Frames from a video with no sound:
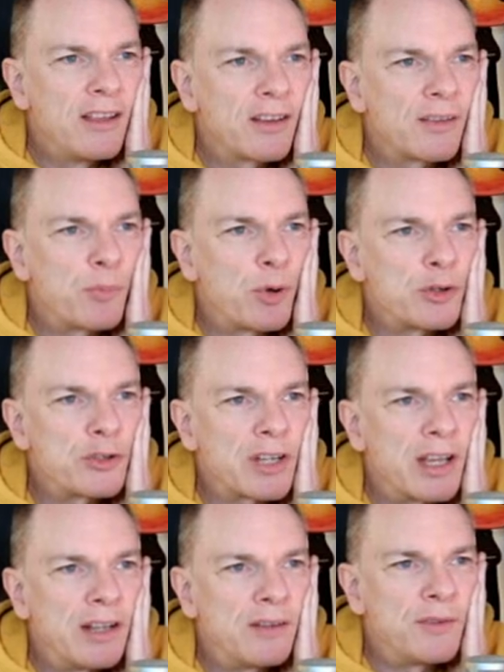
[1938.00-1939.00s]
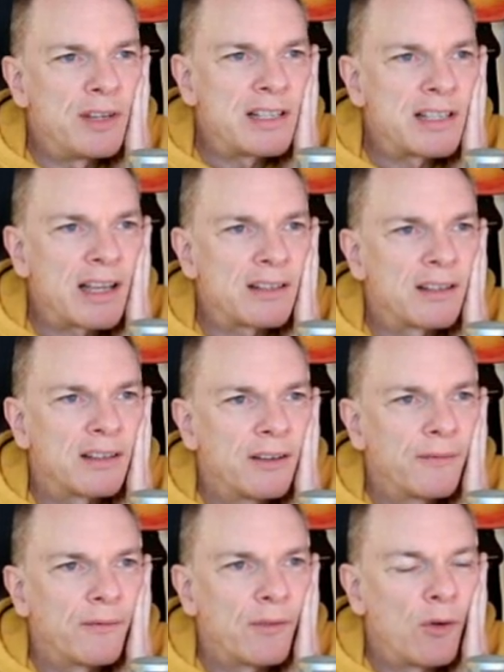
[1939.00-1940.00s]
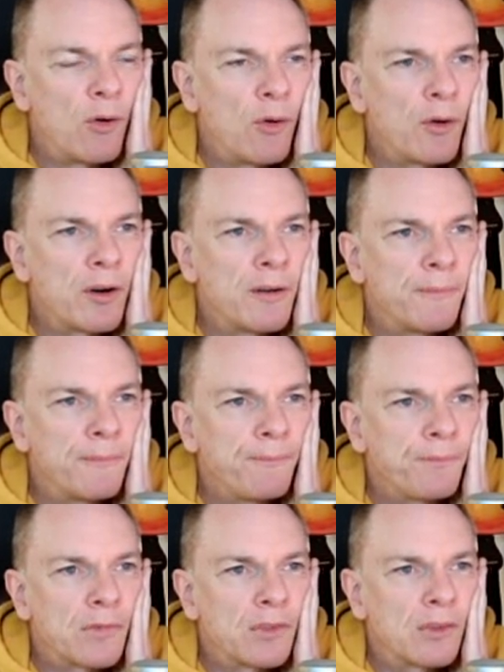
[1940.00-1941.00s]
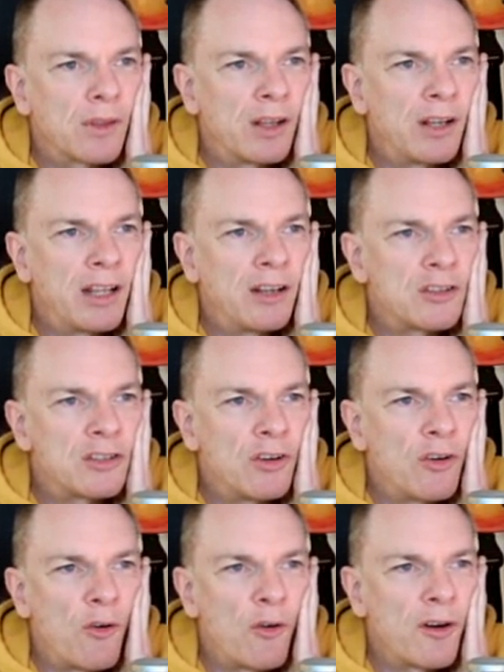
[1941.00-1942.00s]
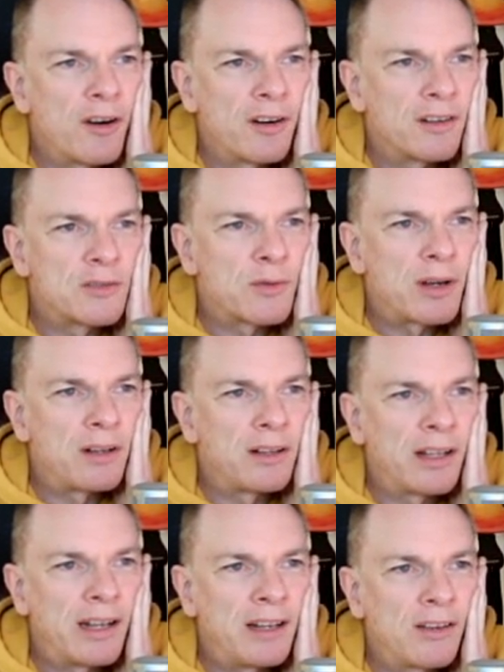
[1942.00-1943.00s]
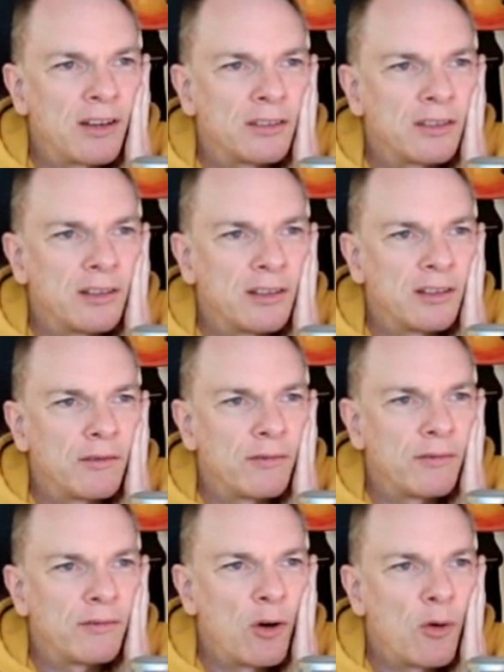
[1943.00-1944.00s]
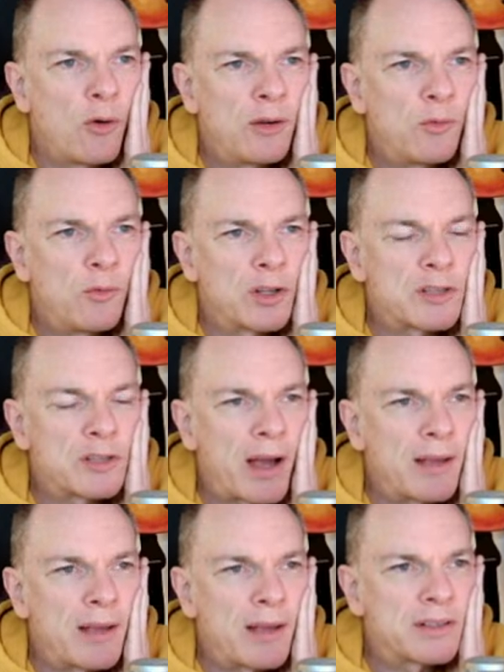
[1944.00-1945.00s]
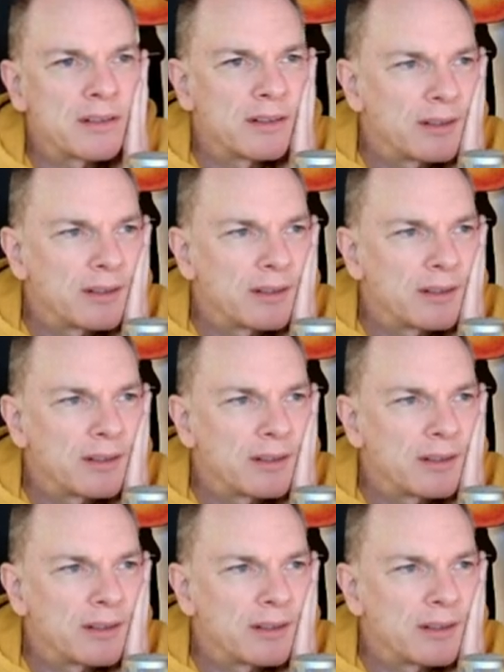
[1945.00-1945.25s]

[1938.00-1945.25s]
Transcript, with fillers: you could push and reset, or, and then there's an or as well, and then you got flow in one's pipes.